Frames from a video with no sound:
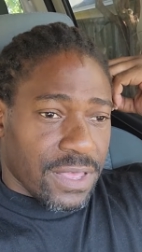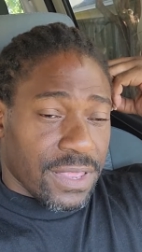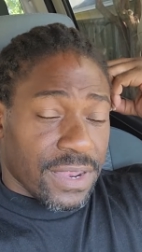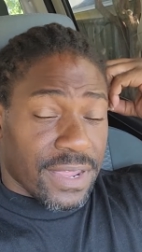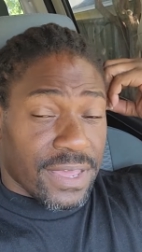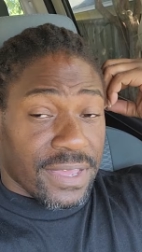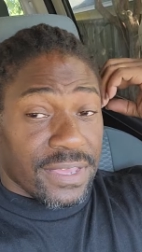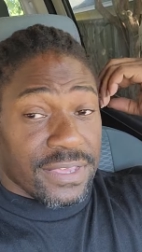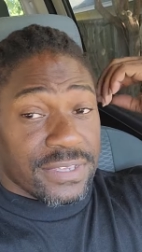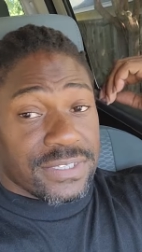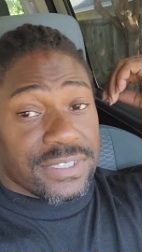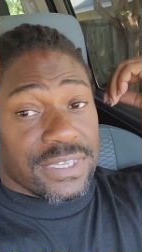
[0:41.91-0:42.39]

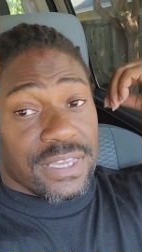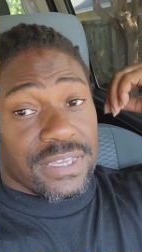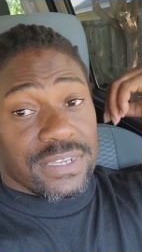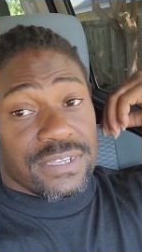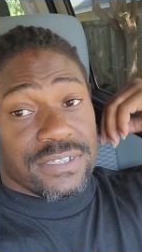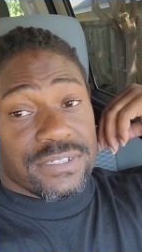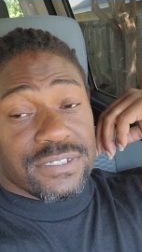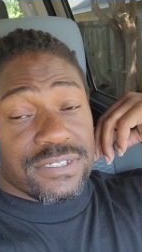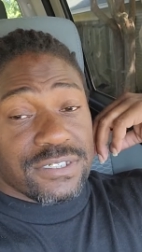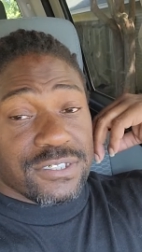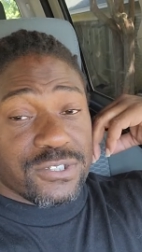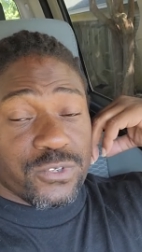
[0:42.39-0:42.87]
Like I said,
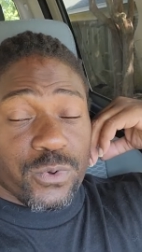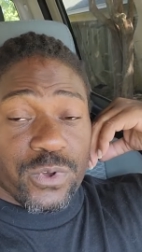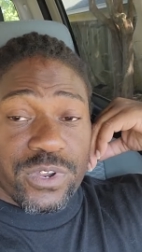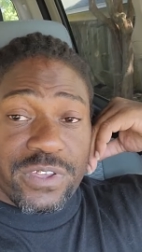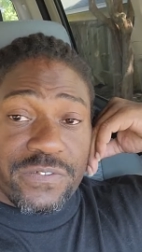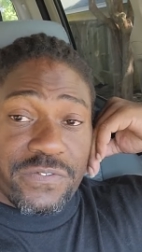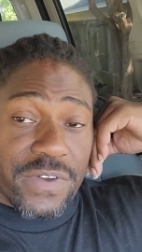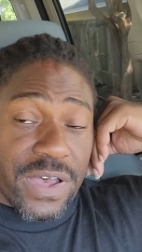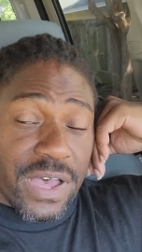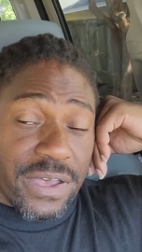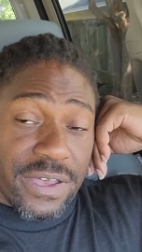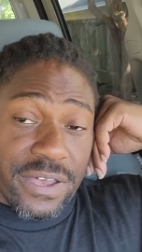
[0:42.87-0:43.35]
this is a
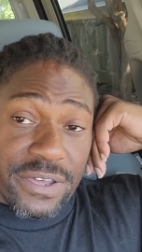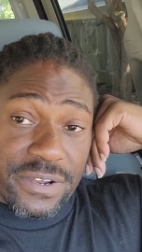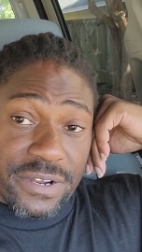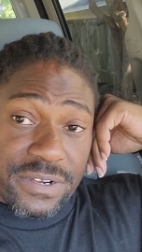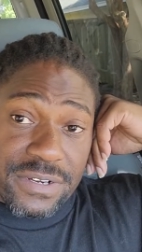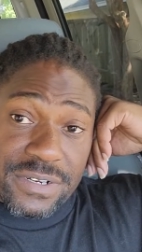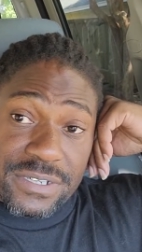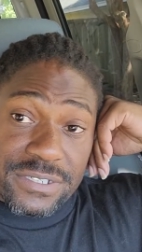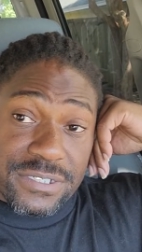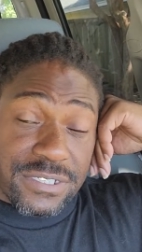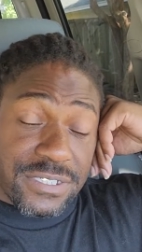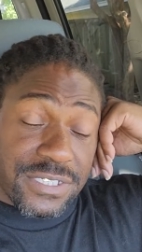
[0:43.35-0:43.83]

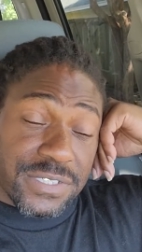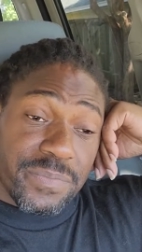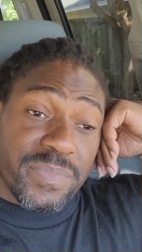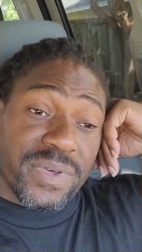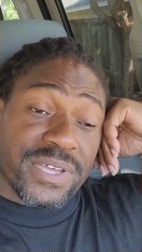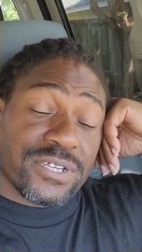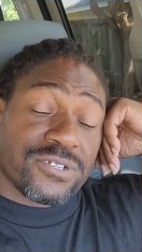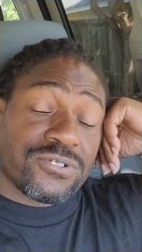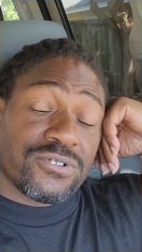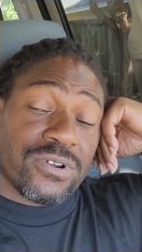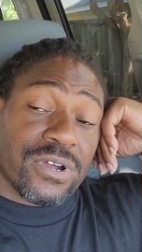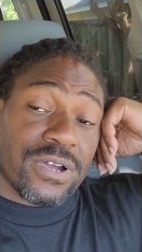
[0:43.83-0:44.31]
2500. This is a
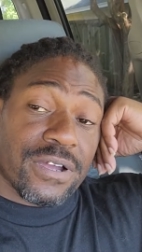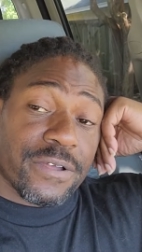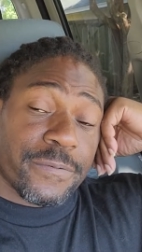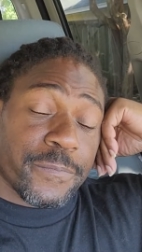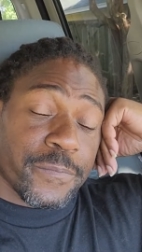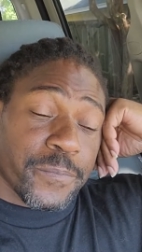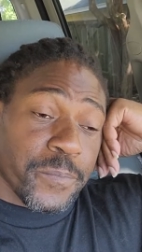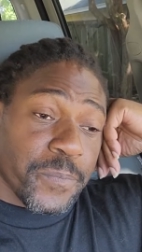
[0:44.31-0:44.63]
big truck.